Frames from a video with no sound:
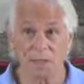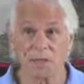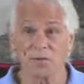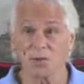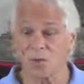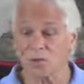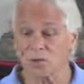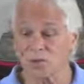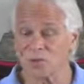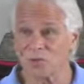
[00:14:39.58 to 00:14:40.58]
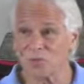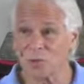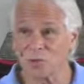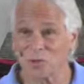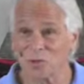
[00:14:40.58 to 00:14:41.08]
Any other questions
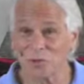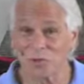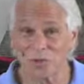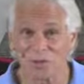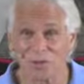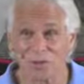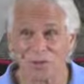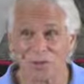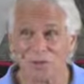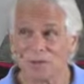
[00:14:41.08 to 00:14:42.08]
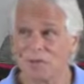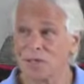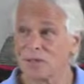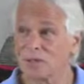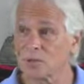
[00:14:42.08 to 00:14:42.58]
before we return to our teaching?
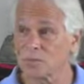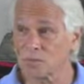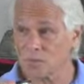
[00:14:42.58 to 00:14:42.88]
Yes.